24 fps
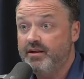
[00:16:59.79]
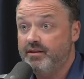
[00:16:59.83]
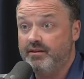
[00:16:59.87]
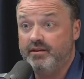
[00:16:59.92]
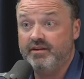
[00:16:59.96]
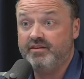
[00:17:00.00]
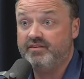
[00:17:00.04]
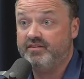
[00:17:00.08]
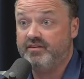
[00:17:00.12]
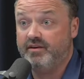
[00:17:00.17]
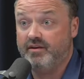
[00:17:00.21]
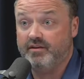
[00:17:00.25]

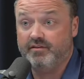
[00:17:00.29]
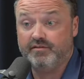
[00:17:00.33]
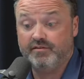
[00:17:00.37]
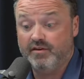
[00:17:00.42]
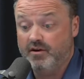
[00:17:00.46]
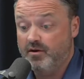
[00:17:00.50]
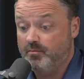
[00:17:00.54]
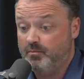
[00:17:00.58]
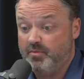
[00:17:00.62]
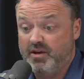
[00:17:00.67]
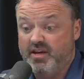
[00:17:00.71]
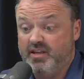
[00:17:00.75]
This is
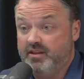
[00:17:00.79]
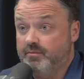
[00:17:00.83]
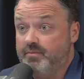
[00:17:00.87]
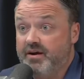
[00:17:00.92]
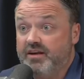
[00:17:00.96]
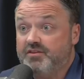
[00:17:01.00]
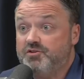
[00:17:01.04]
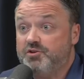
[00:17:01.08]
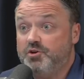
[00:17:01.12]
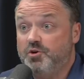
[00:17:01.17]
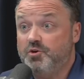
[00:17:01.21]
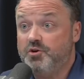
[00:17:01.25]
being the
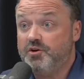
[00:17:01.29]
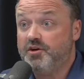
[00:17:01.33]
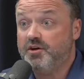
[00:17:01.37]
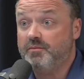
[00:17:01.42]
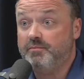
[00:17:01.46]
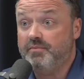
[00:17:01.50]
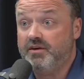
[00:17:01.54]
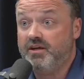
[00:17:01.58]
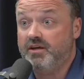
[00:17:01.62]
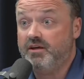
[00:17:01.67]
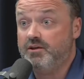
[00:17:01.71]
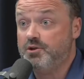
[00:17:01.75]
best you you
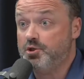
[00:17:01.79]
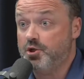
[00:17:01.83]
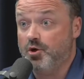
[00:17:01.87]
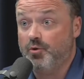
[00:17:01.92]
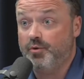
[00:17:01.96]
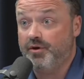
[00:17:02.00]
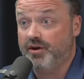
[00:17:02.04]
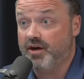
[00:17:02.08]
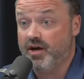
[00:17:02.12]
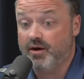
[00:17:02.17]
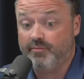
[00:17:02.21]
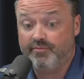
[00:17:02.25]
can be,
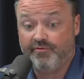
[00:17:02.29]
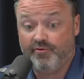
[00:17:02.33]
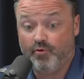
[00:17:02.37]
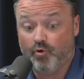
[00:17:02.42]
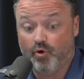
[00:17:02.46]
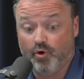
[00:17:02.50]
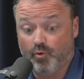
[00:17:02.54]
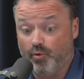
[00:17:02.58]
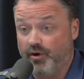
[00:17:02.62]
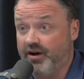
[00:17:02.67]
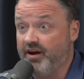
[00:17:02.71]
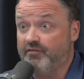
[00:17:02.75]
showing up
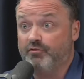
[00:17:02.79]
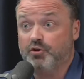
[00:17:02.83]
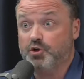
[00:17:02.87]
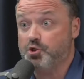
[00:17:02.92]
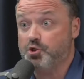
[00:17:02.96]
for whatever